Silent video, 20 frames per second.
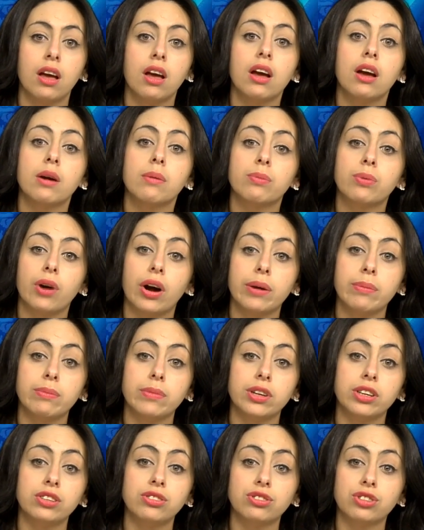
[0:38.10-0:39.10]
Prime
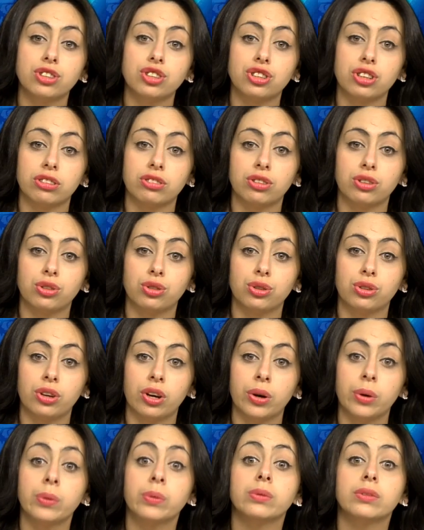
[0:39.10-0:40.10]
Minister Justin
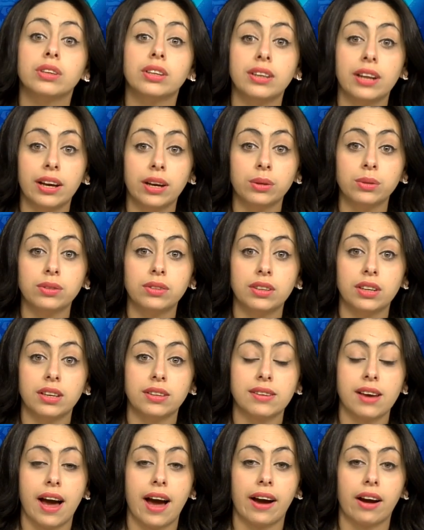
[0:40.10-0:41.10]
Trudeau denounced the
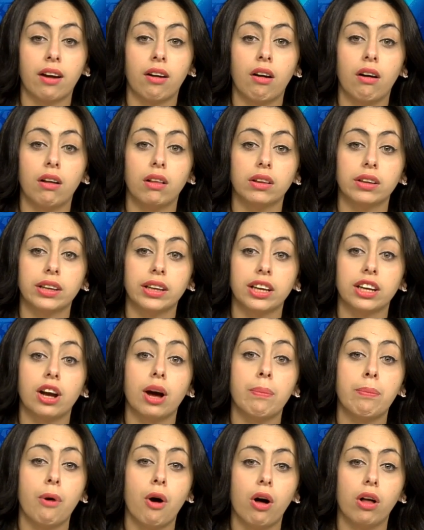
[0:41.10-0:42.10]
attack, calling it
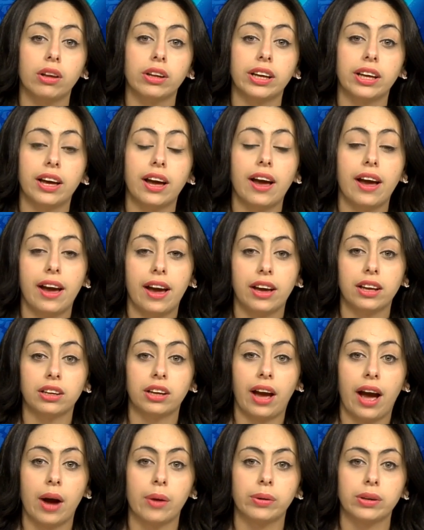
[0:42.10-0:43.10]
appalling and
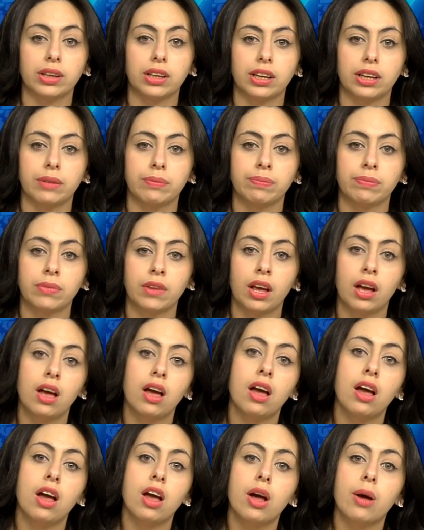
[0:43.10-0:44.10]
cowardly.
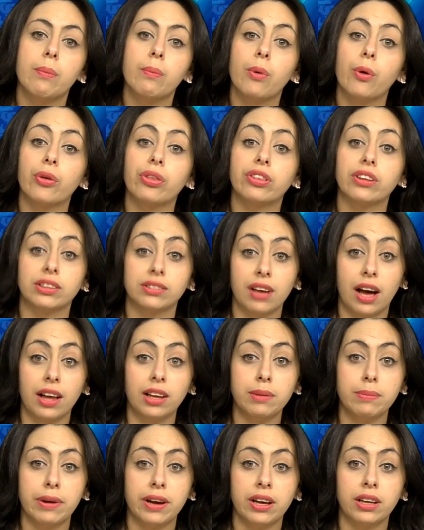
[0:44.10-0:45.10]
Both the
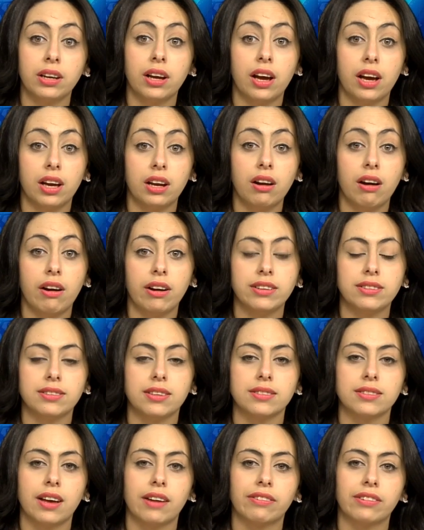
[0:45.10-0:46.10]
Taliban and
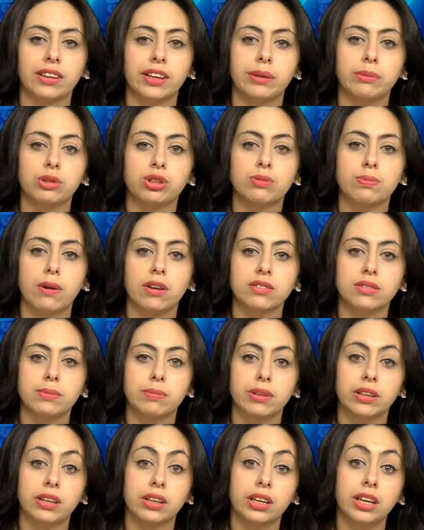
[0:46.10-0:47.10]
ISIS have claimed
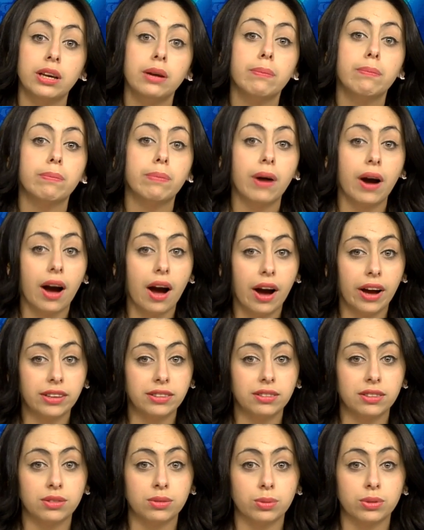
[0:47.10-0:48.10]
responsibility, but
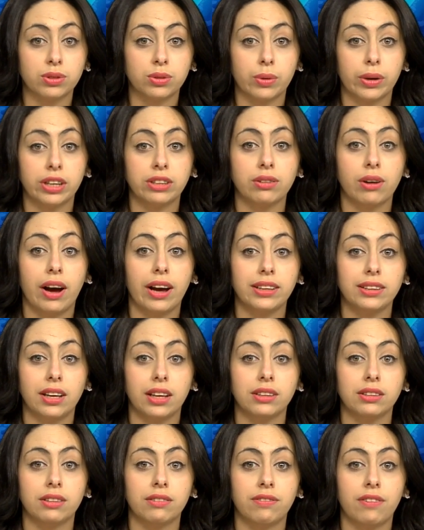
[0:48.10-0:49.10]
ISIS was quick to
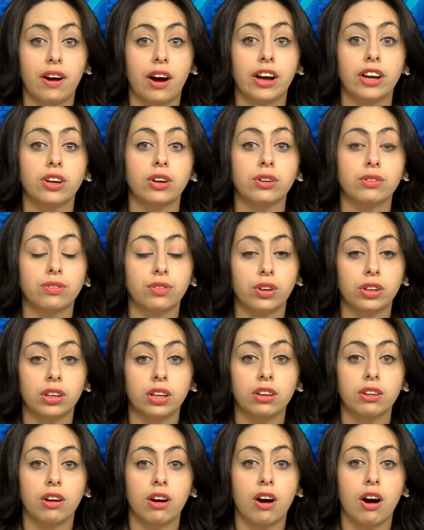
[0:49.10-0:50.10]
identify
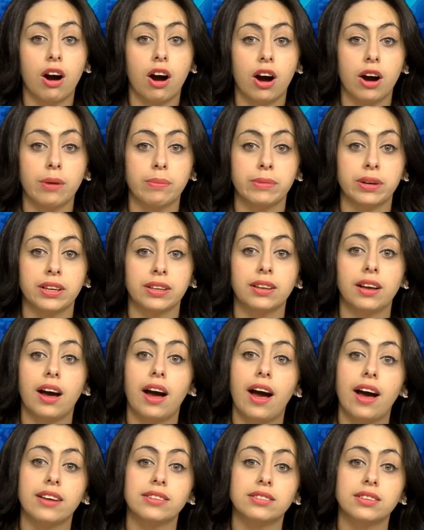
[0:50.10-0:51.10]
Irfan Ahmed
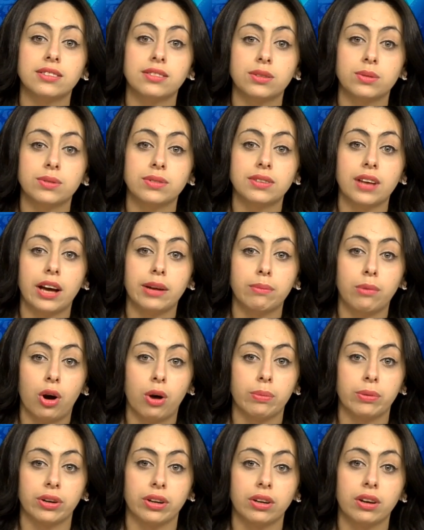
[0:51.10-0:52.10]
as the suicide
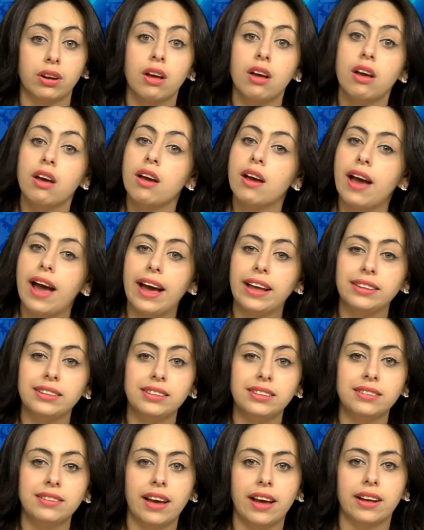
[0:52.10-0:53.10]
bomber and
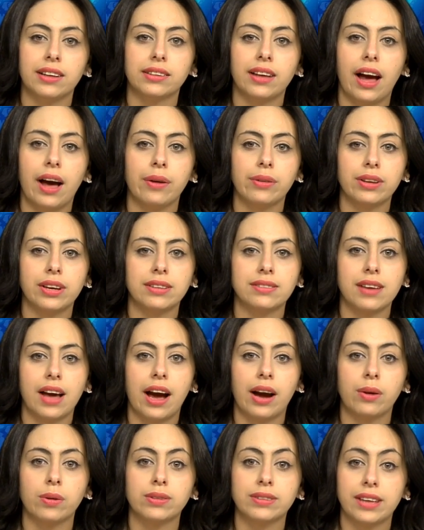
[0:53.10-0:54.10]
detailed how the
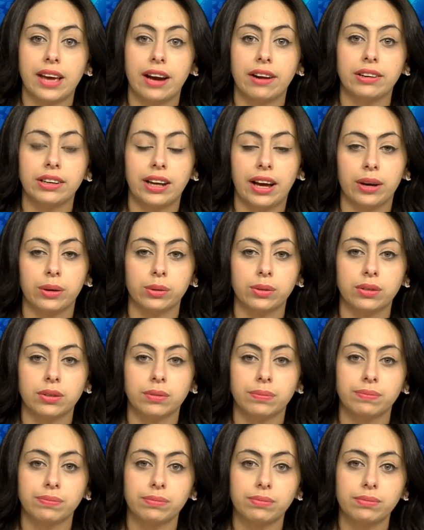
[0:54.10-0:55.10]
attack was carried out.
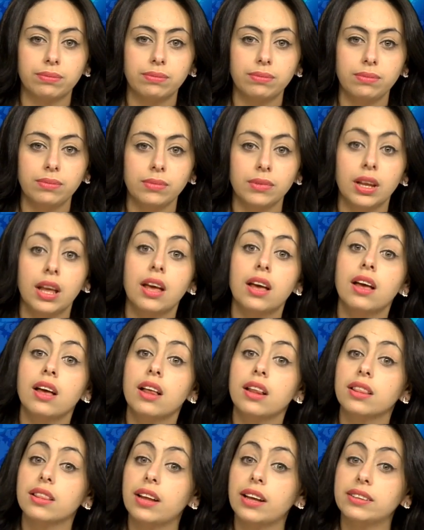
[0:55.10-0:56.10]

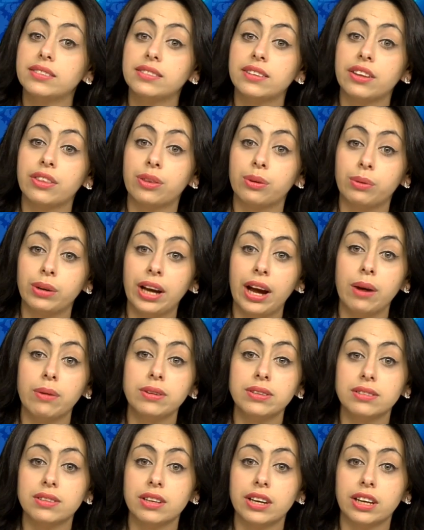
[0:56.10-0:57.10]
Less than 3
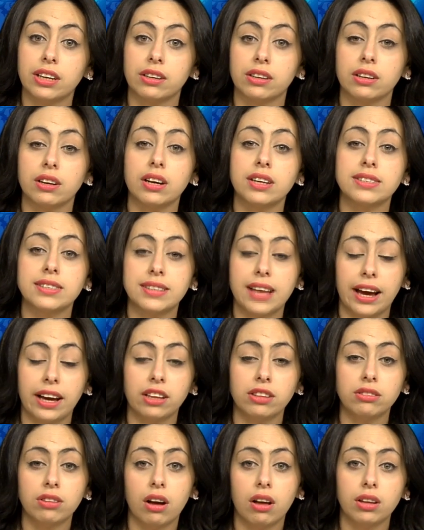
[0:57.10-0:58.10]
hours later, a
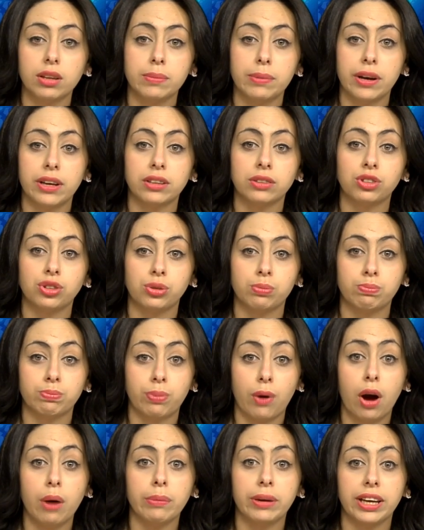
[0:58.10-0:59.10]
second Taliban
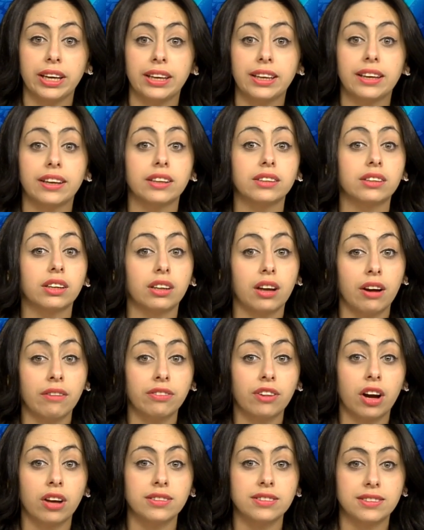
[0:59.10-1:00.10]
bombing killed an
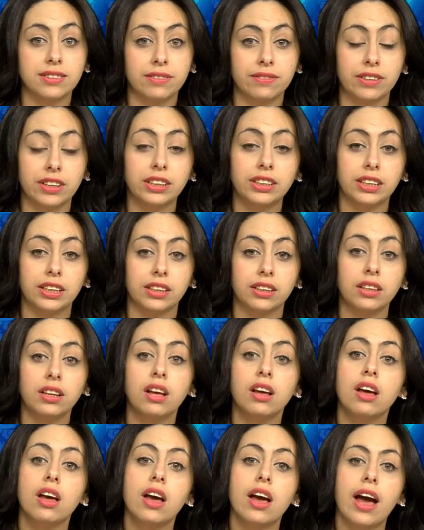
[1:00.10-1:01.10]
Afghan civilian
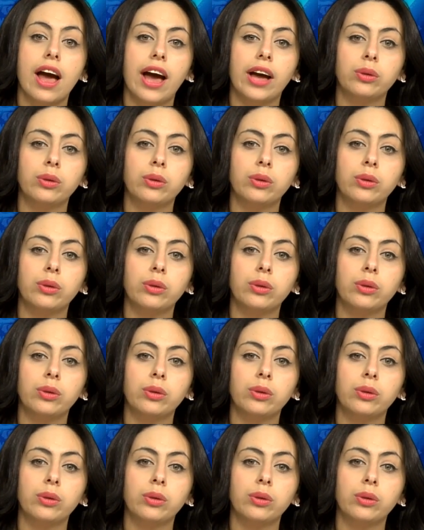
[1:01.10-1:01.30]
and